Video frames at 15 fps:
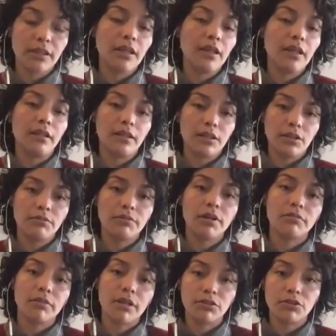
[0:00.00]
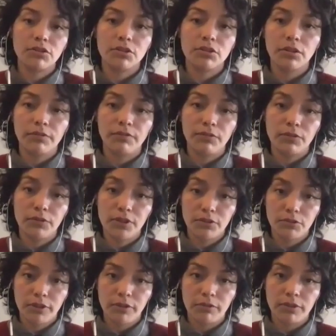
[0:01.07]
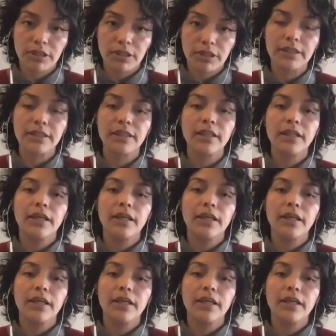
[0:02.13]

and here arranged for string quartet.